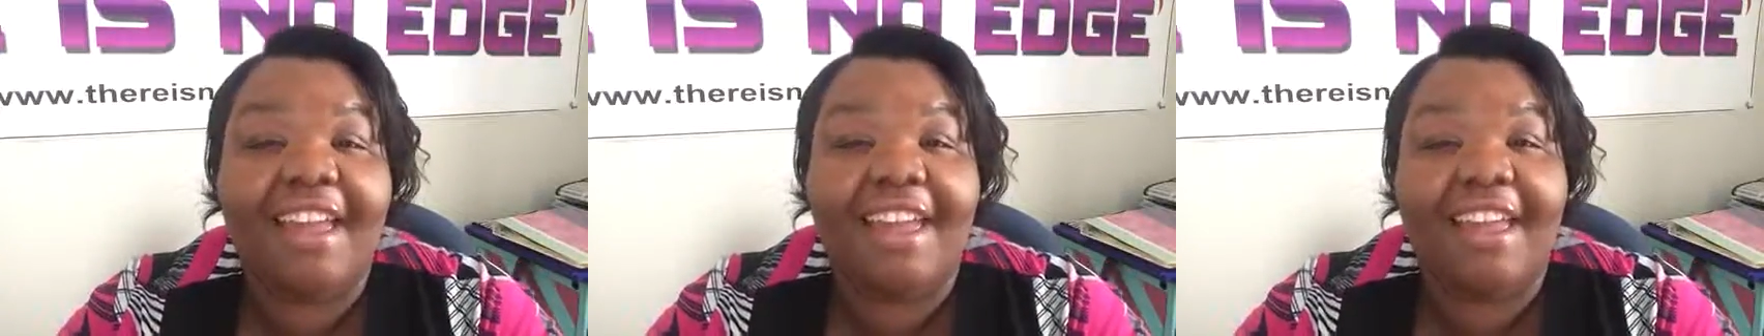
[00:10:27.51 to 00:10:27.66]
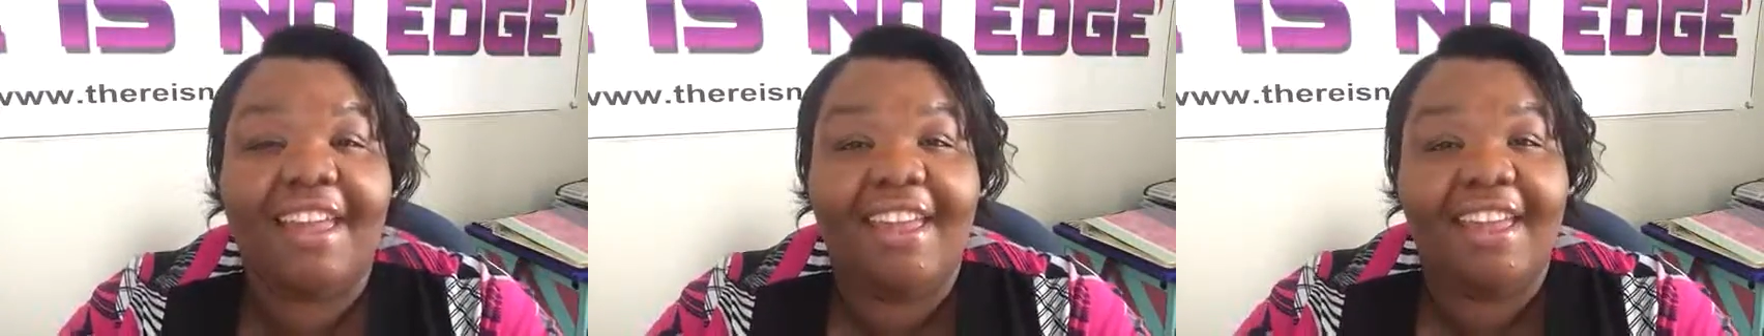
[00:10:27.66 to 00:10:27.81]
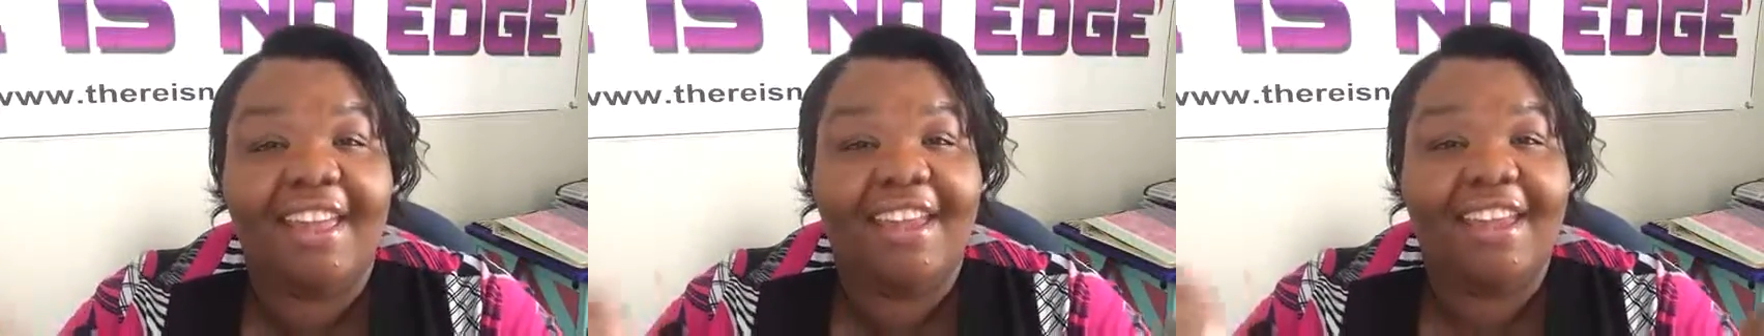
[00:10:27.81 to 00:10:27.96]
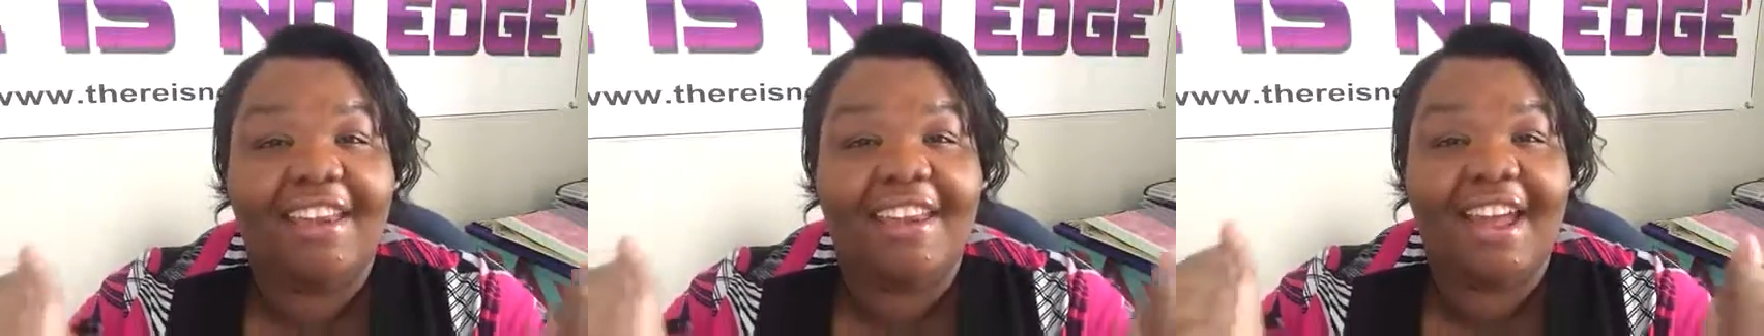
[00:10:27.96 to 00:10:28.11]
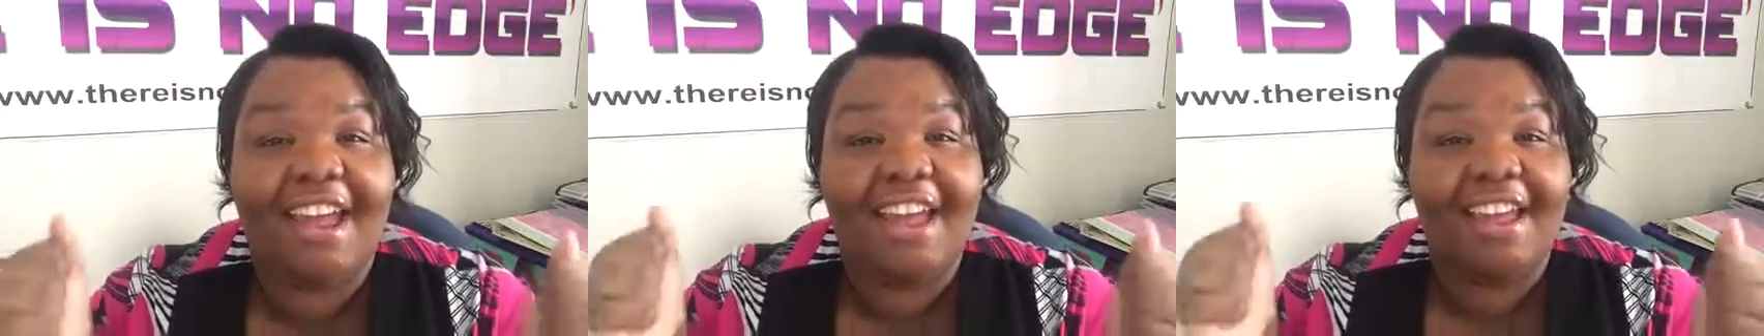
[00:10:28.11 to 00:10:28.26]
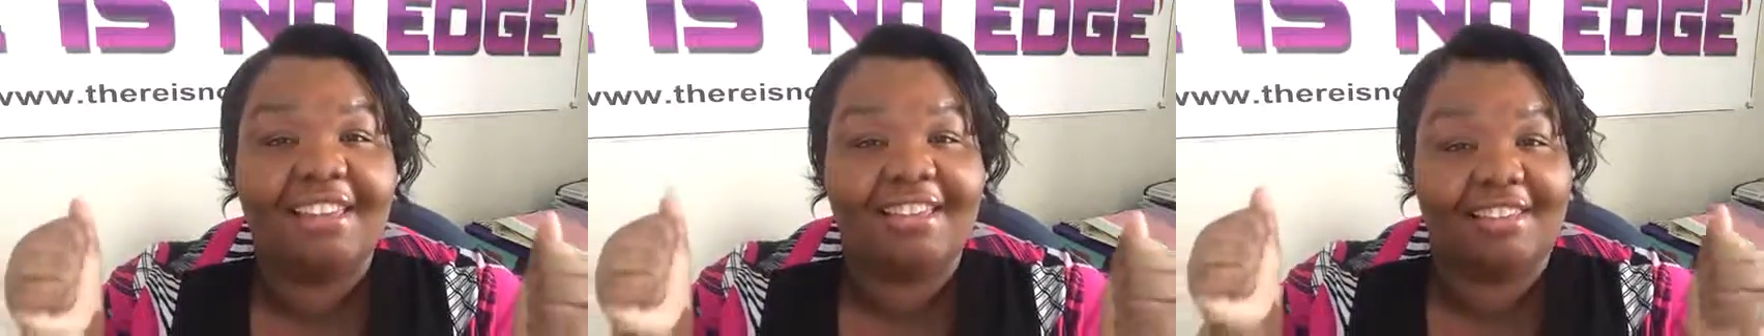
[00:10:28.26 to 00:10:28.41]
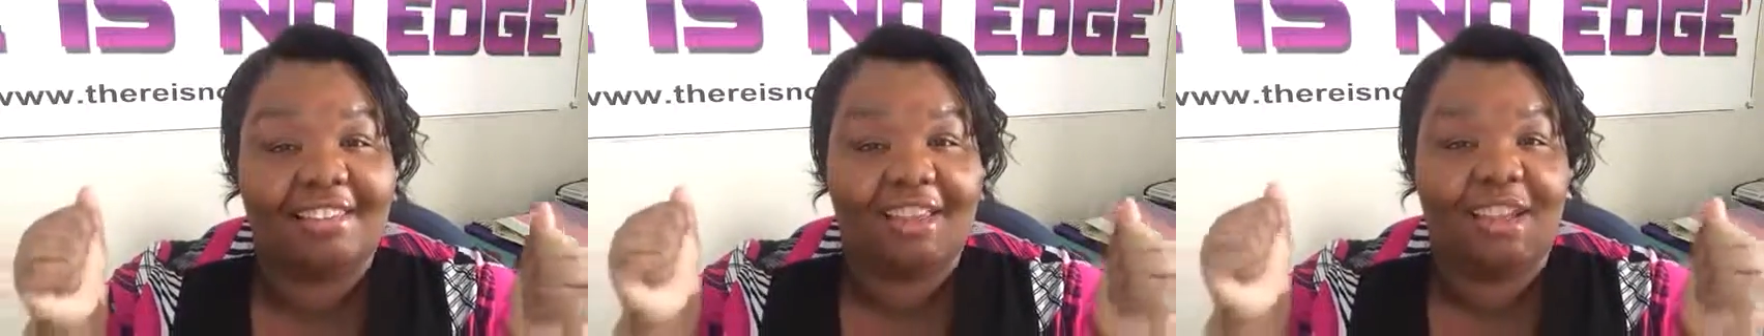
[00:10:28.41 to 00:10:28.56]
and
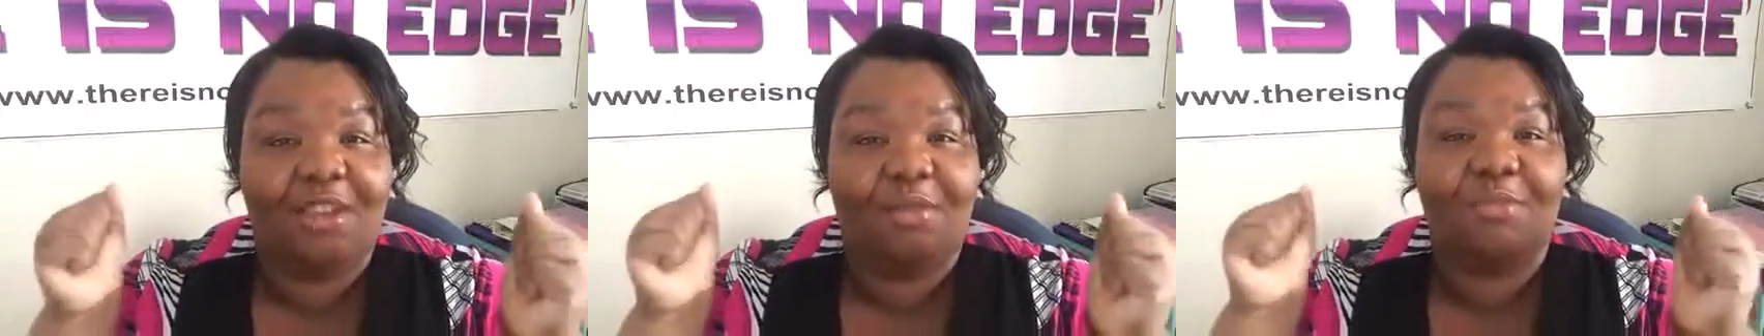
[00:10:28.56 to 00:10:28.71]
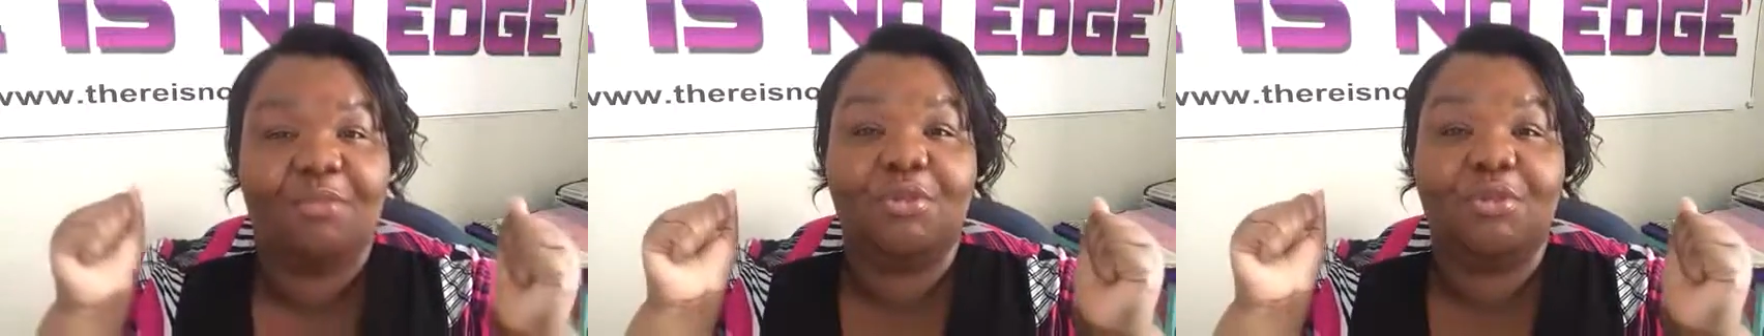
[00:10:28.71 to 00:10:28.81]
I say